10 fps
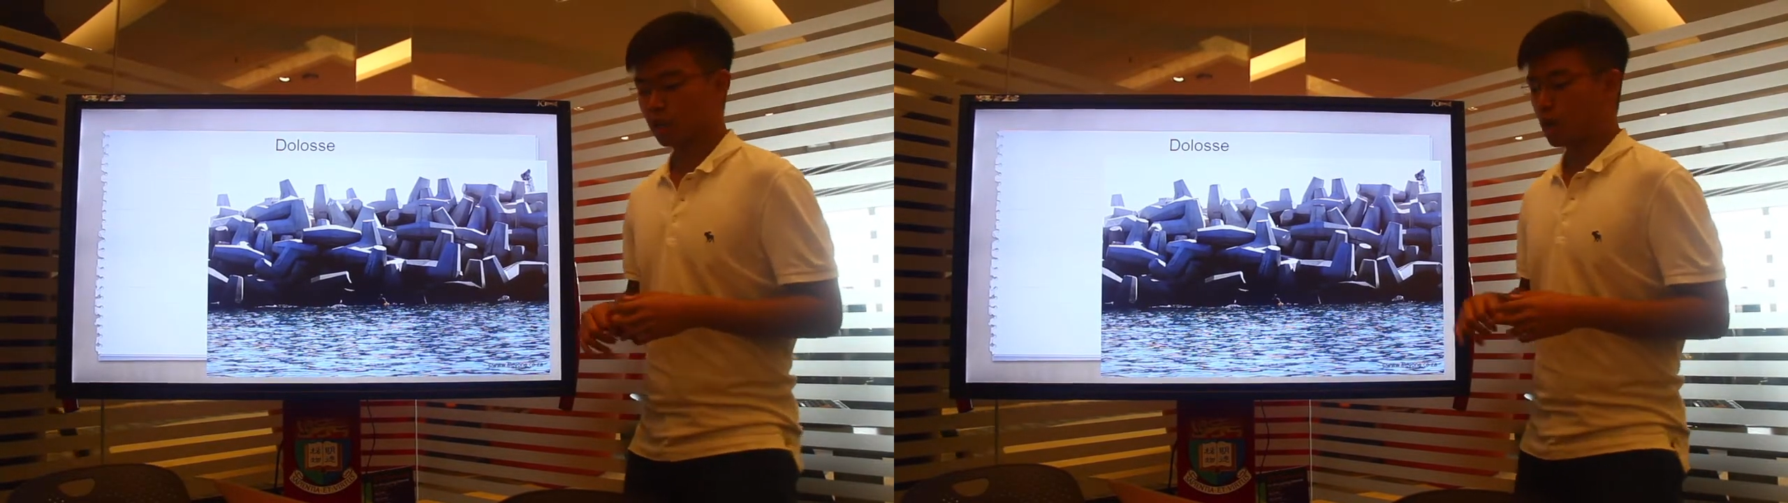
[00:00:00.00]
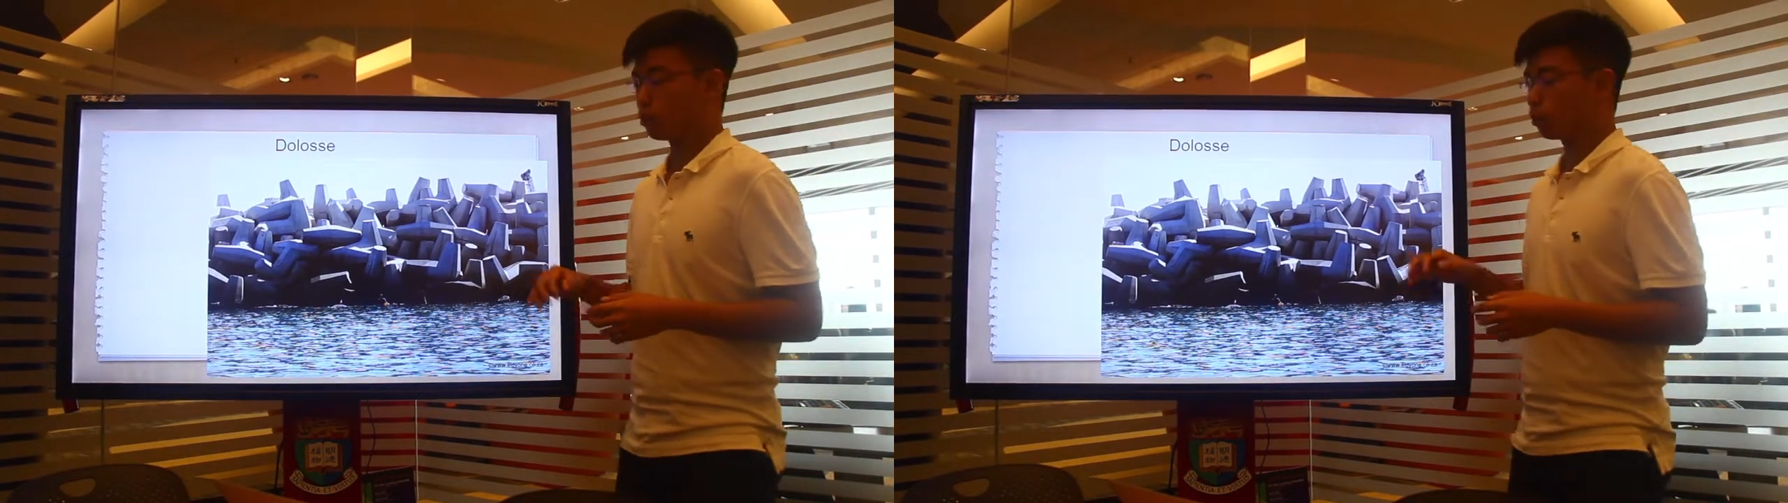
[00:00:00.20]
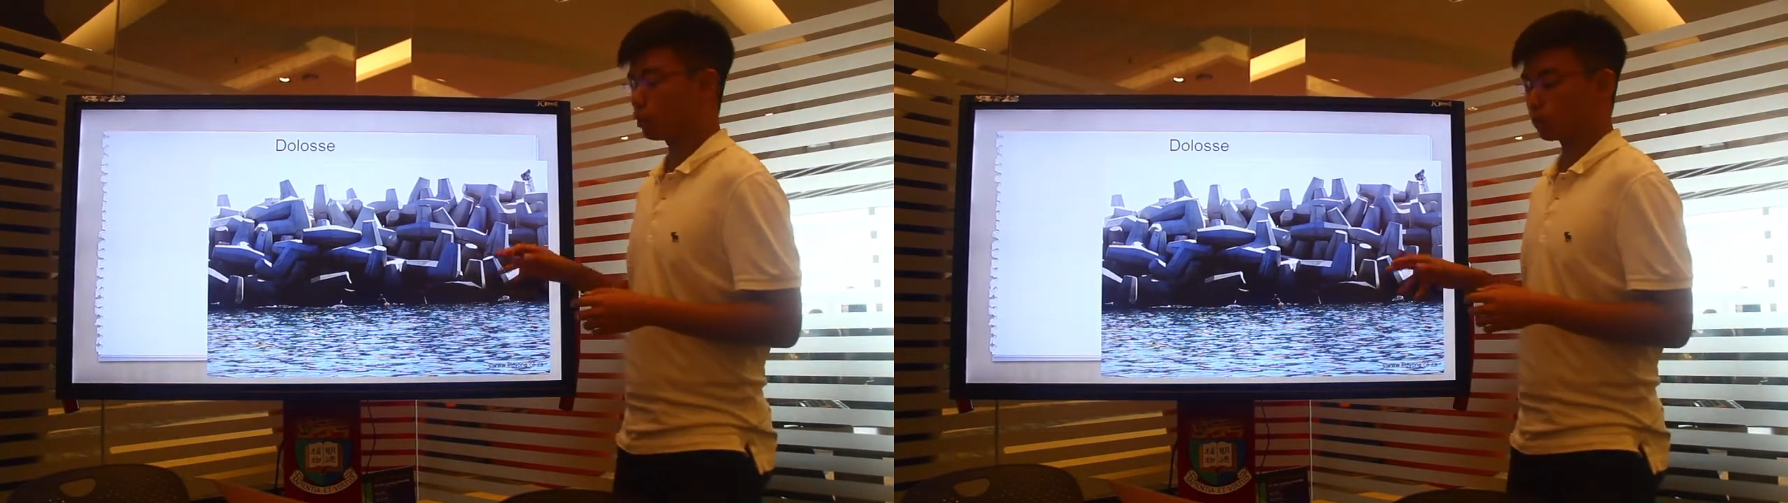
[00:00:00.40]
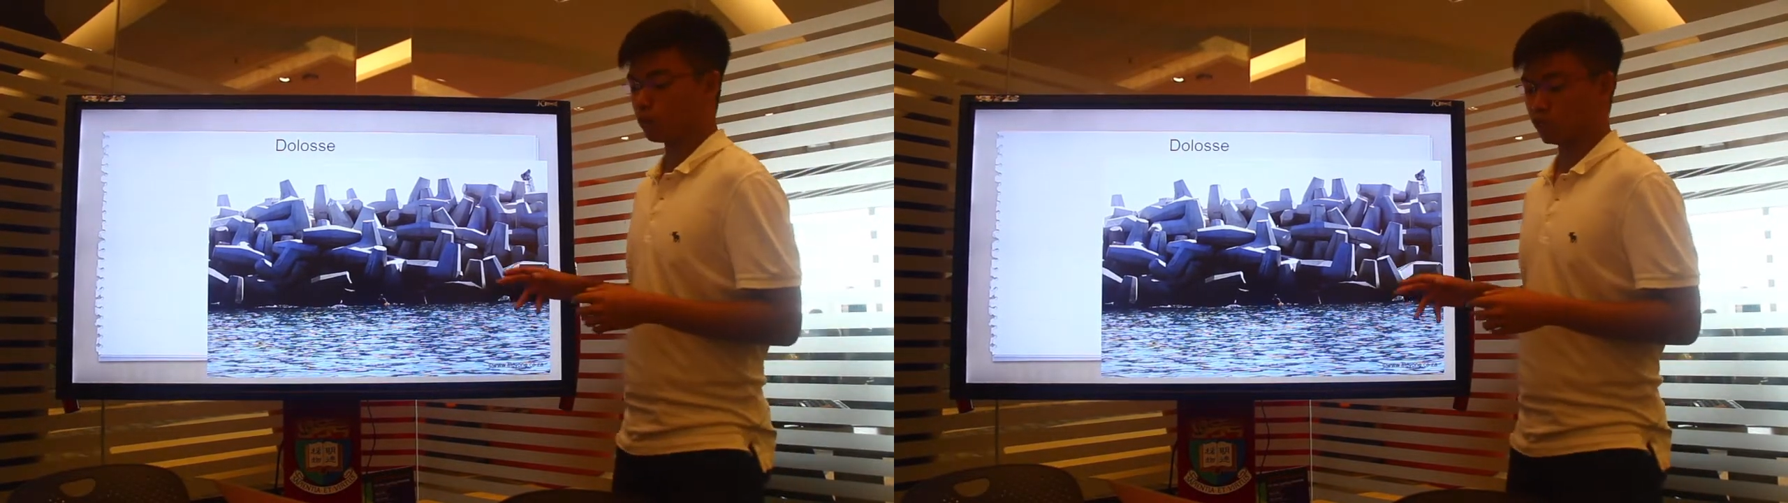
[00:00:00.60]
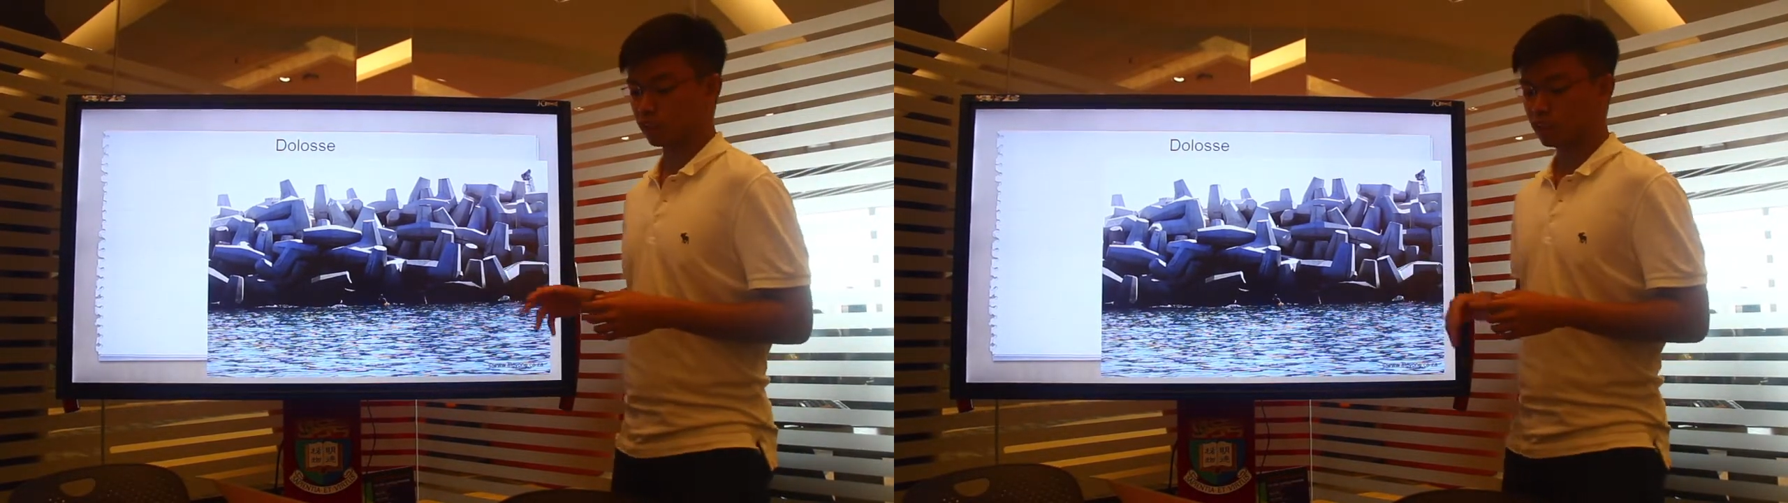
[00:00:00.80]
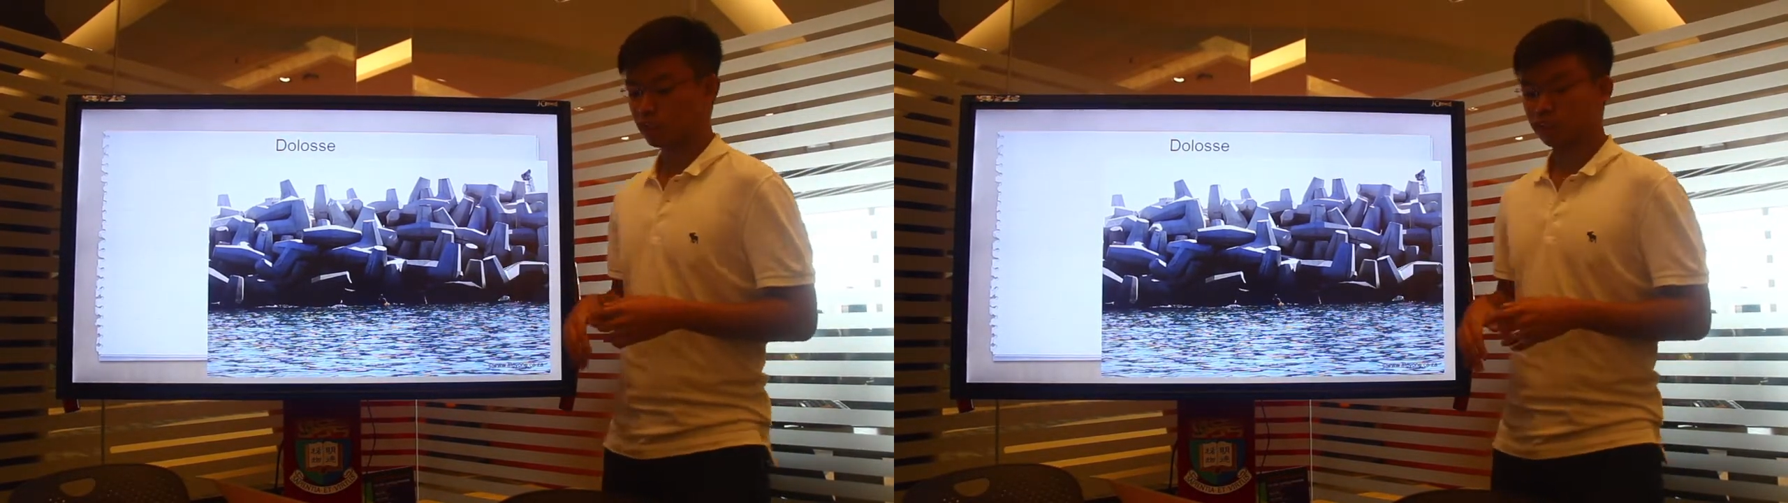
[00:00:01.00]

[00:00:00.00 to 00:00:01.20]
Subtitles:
approximately